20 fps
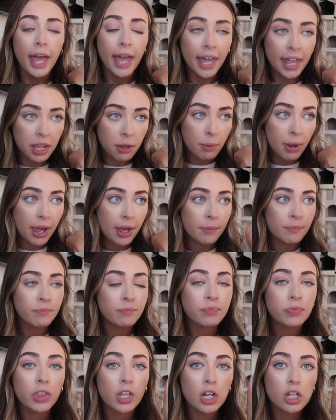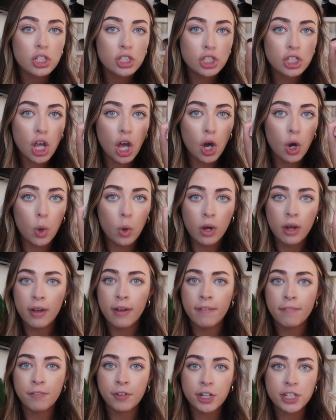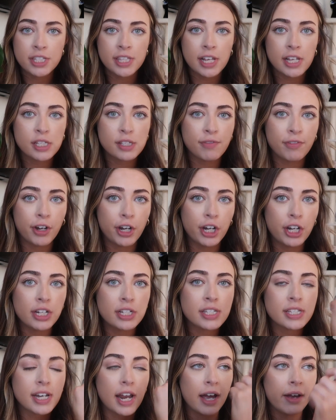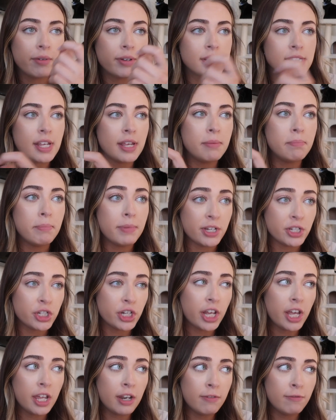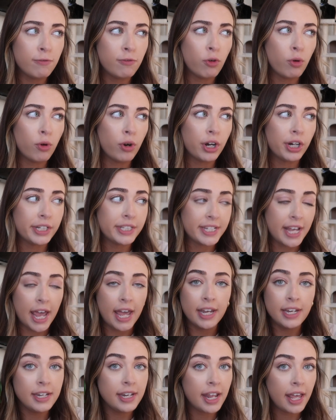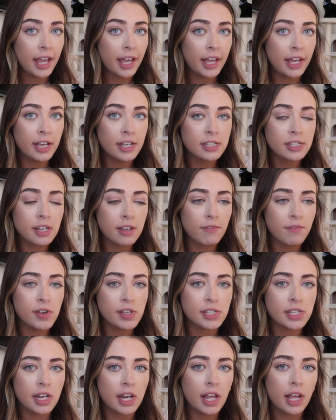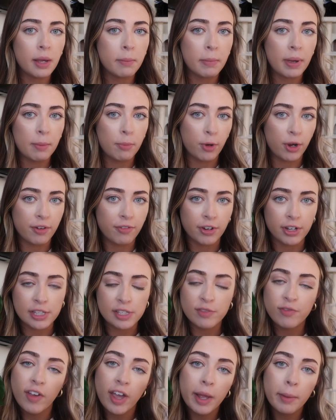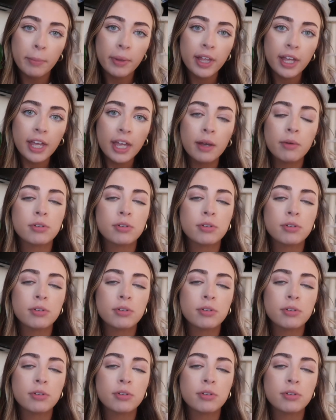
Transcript: Anyway, so first things first, I was in Michigan for 10 days visiting my boyfriend's family.